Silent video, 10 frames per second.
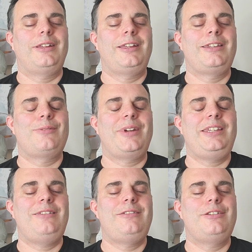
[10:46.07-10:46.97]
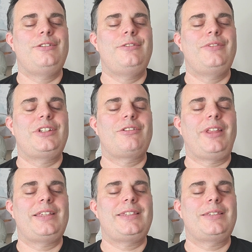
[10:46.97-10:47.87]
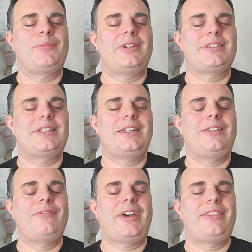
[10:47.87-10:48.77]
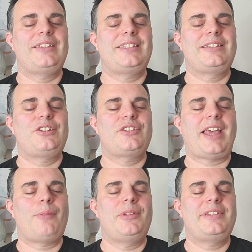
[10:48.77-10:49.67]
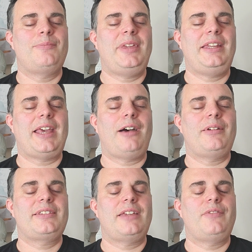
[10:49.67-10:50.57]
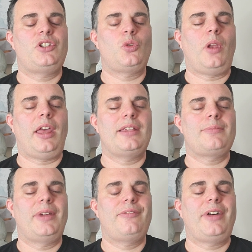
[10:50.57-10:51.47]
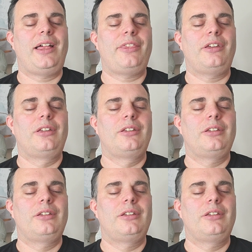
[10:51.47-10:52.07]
And when you do visualize this person, in fact, this has just happened to me now as I visualize my father.